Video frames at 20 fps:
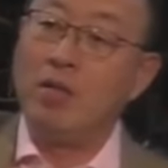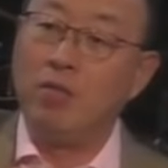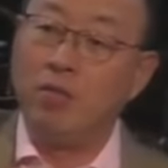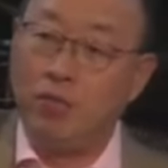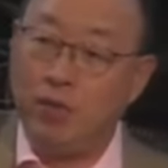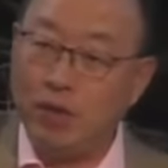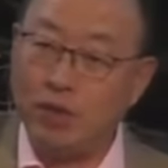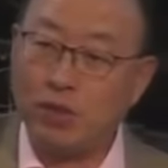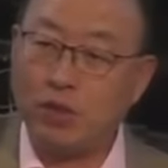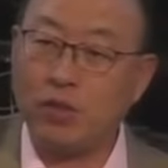
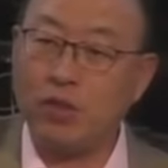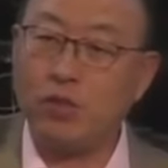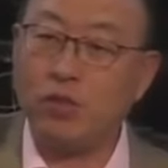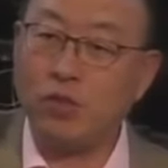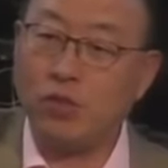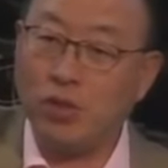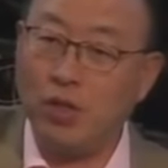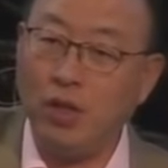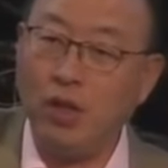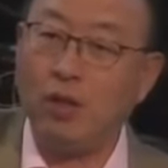this
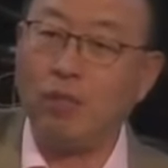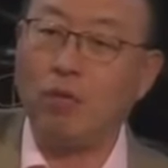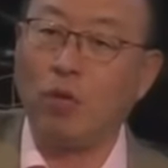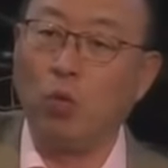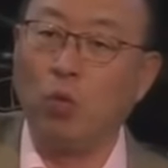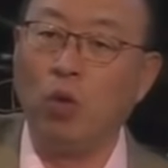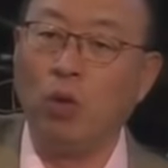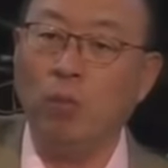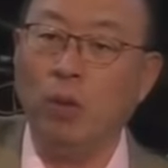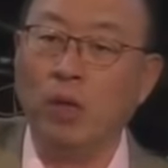seed of the
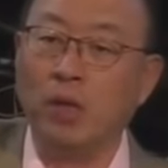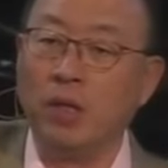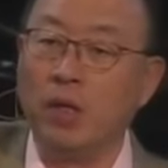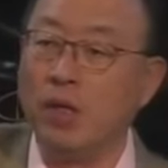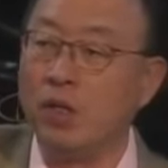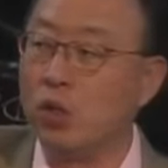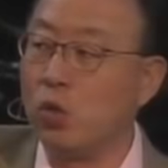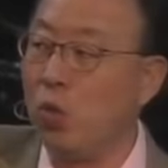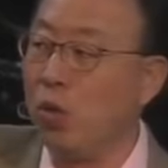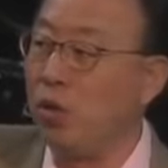woman
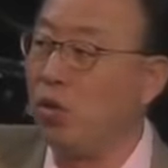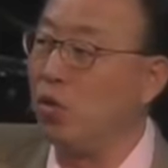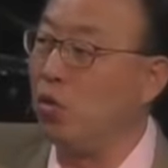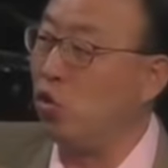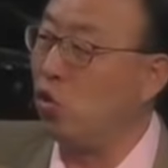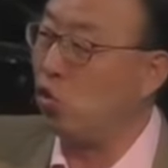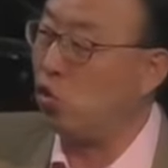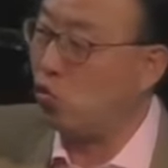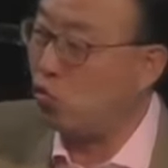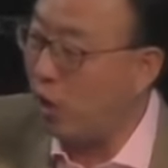is going to
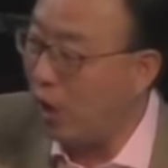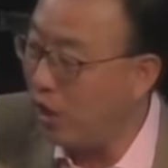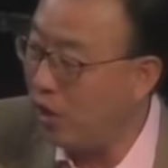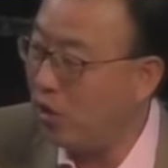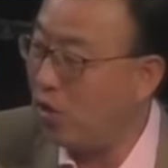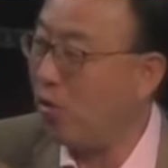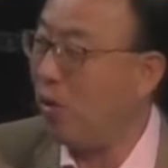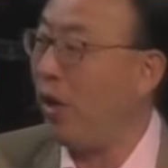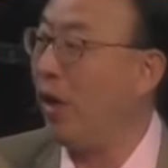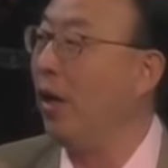
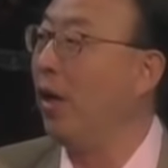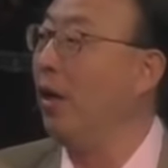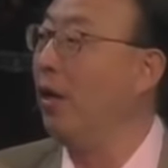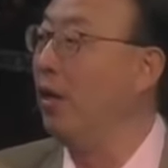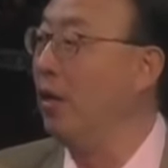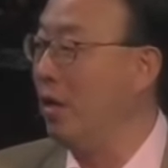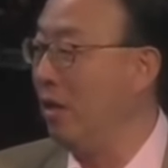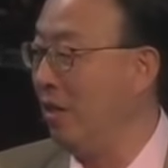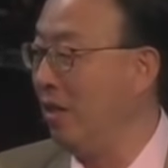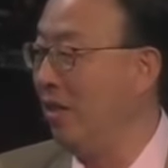strike your
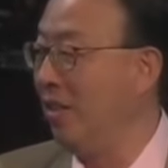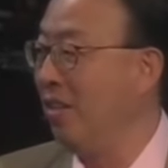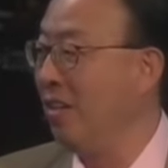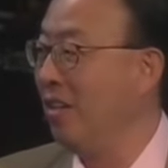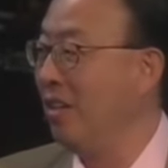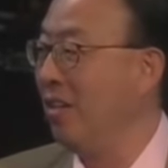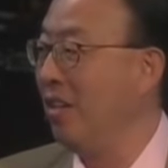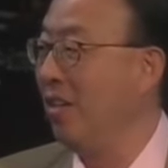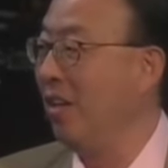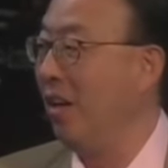head,
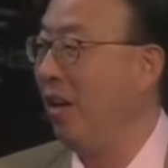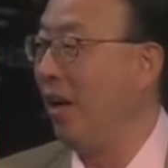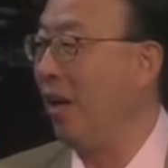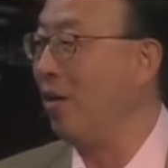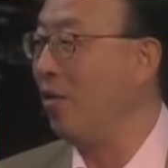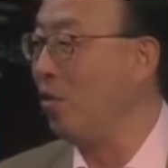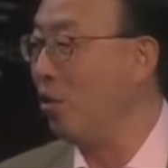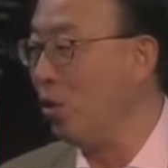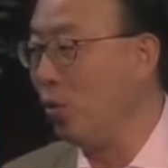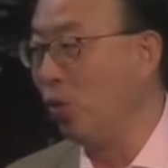
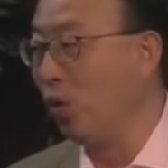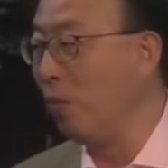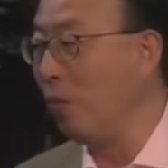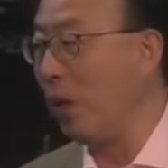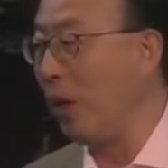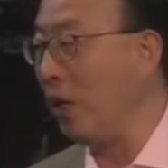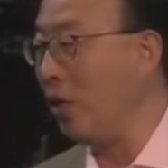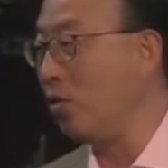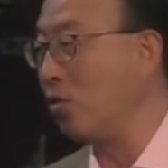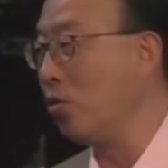and you will
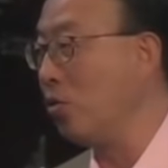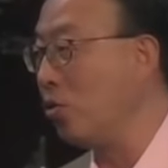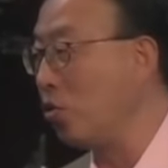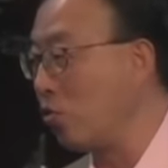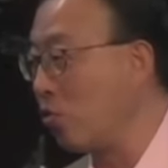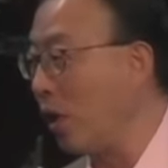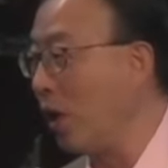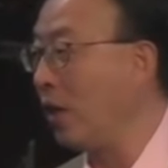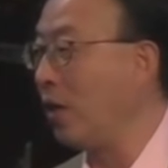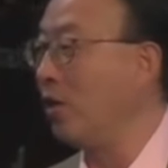manage to
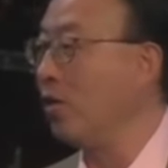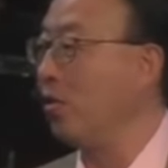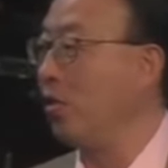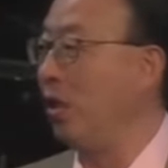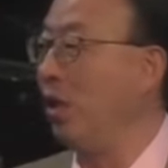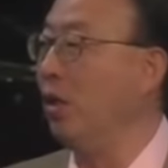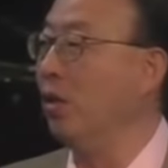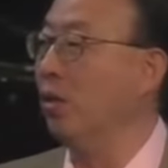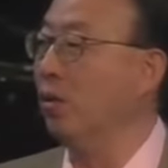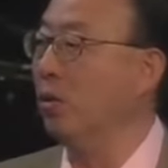strike his
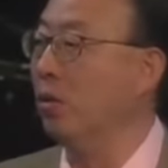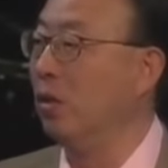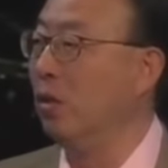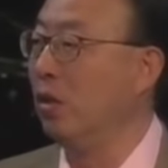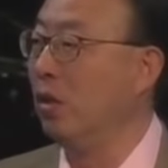heel.